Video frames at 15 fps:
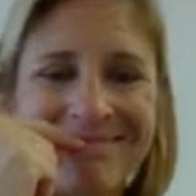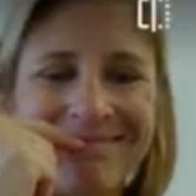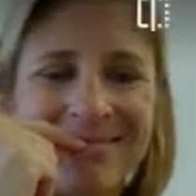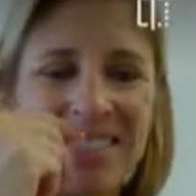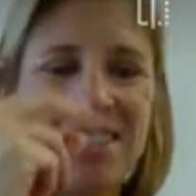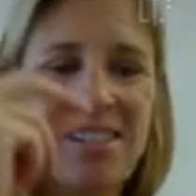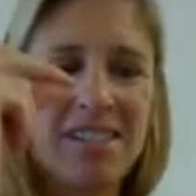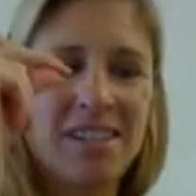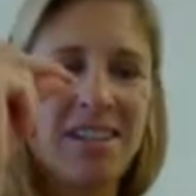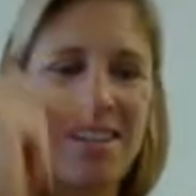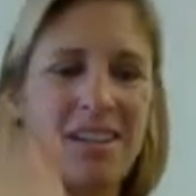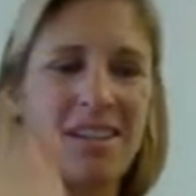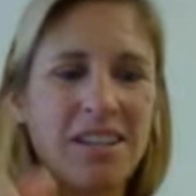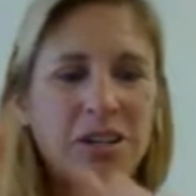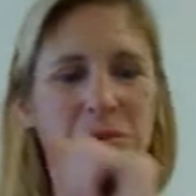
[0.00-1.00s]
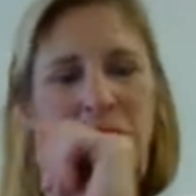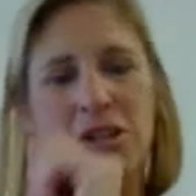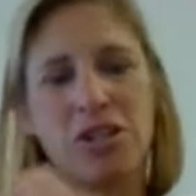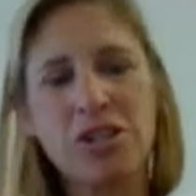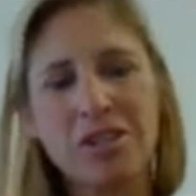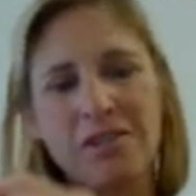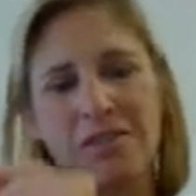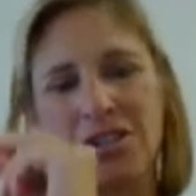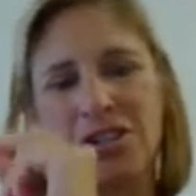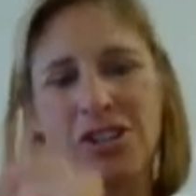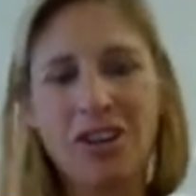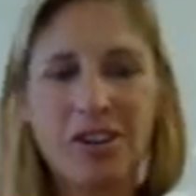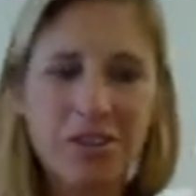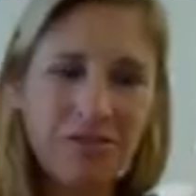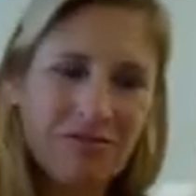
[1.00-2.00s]
This is the intermission of the
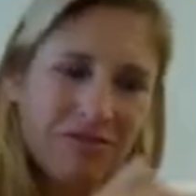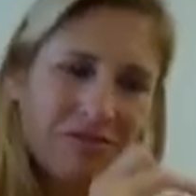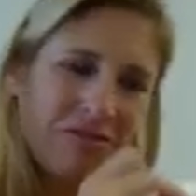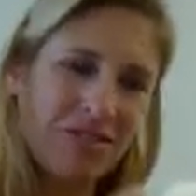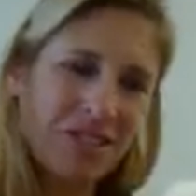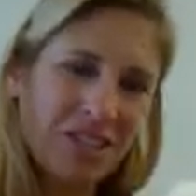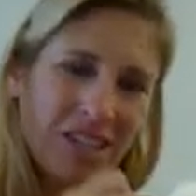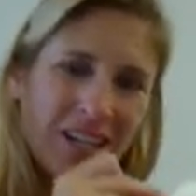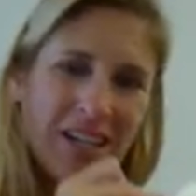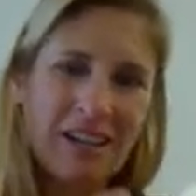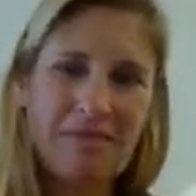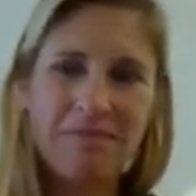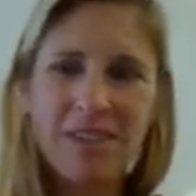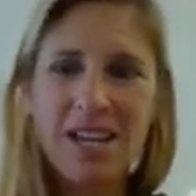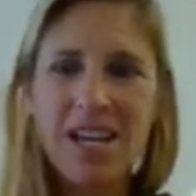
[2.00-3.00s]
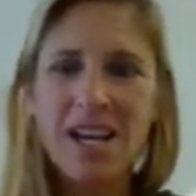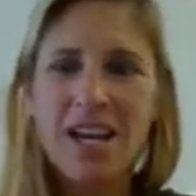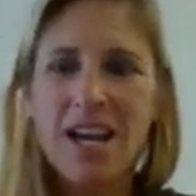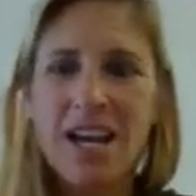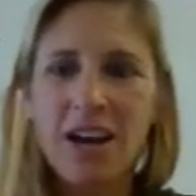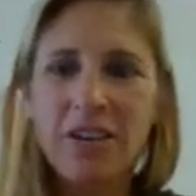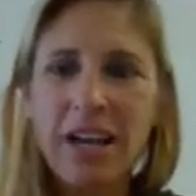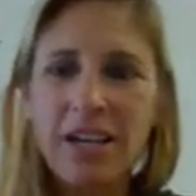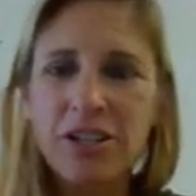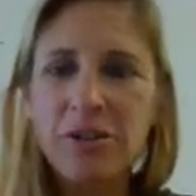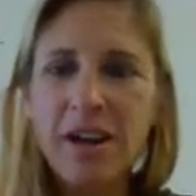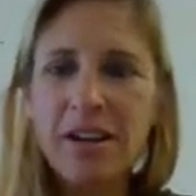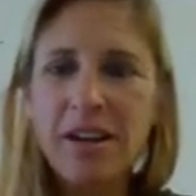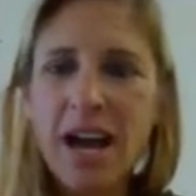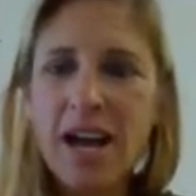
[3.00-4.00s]
show. Just kidding. Okay, so
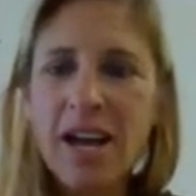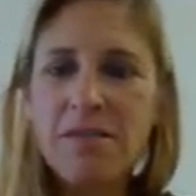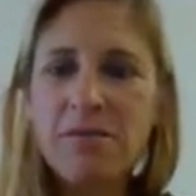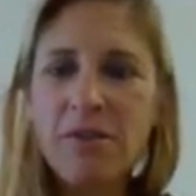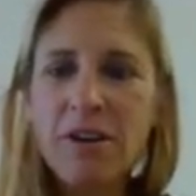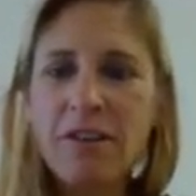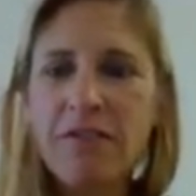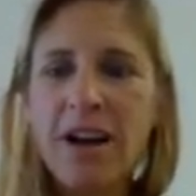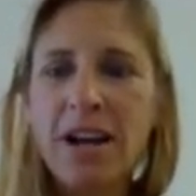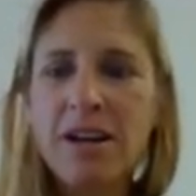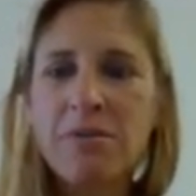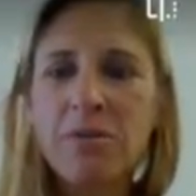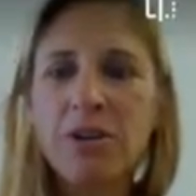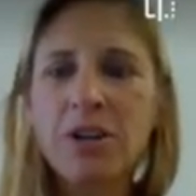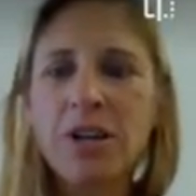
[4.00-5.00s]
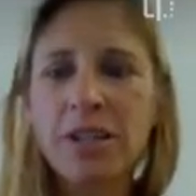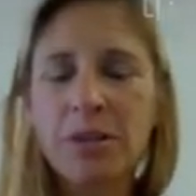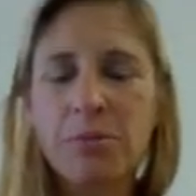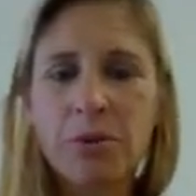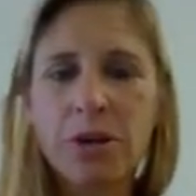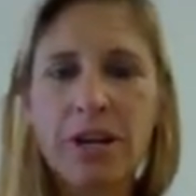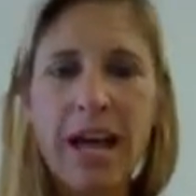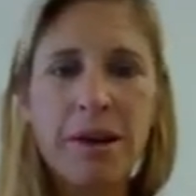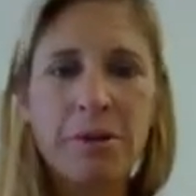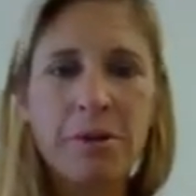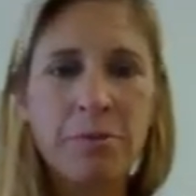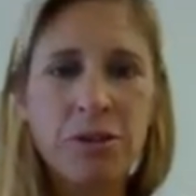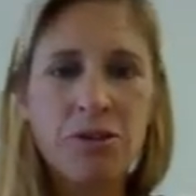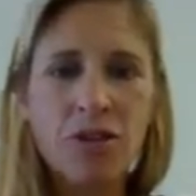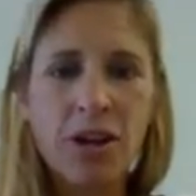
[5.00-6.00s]
if I were at the board, I would
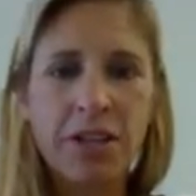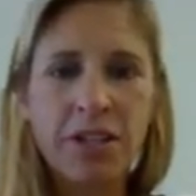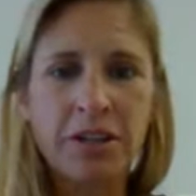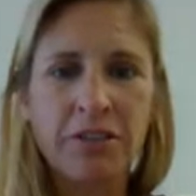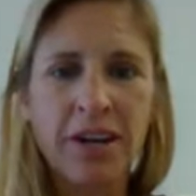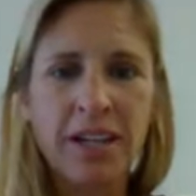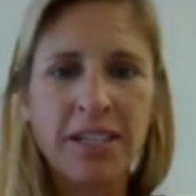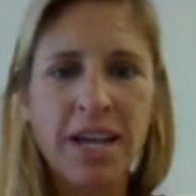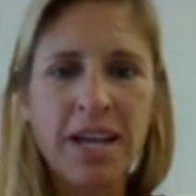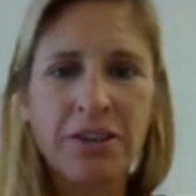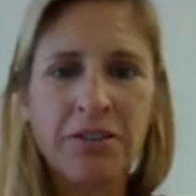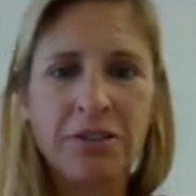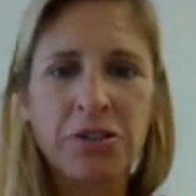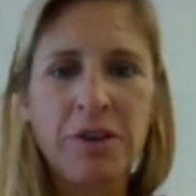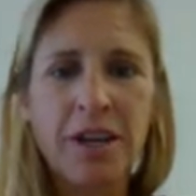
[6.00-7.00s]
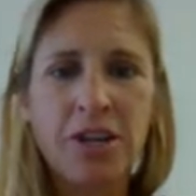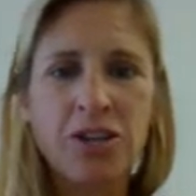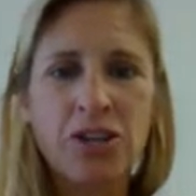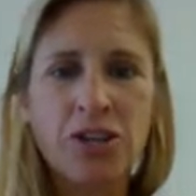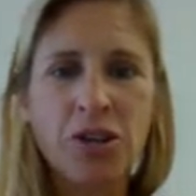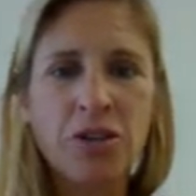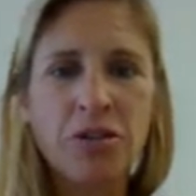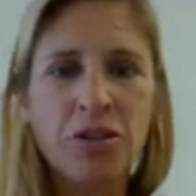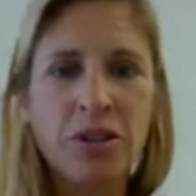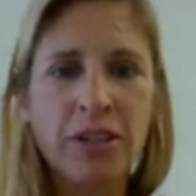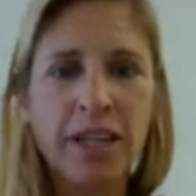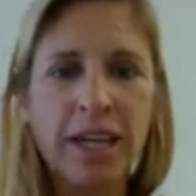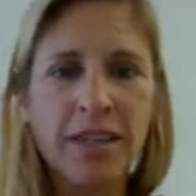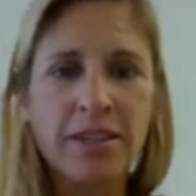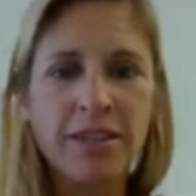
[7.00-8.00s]
be drawing a rectangle so I could show you the
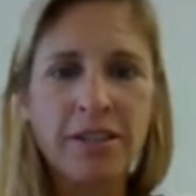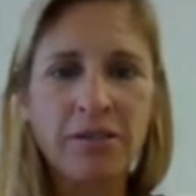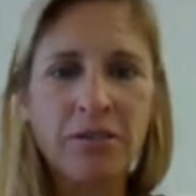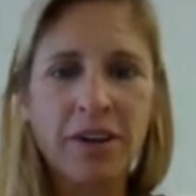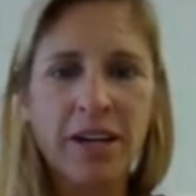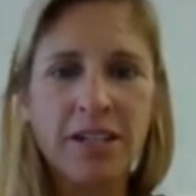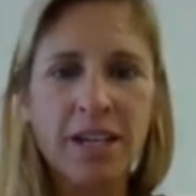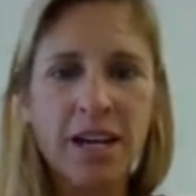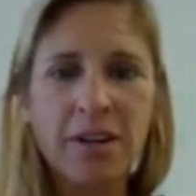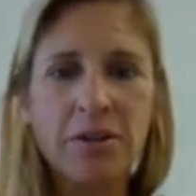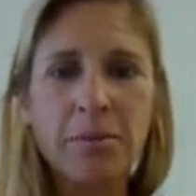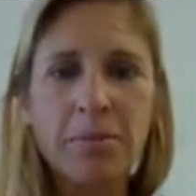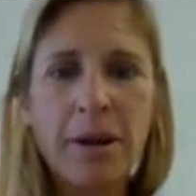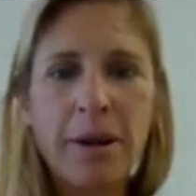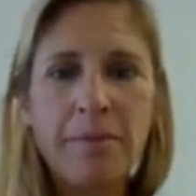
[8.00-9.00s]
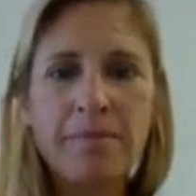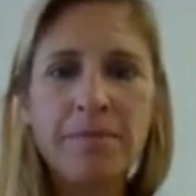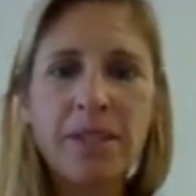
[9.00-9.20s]
lengths of the rectangle, but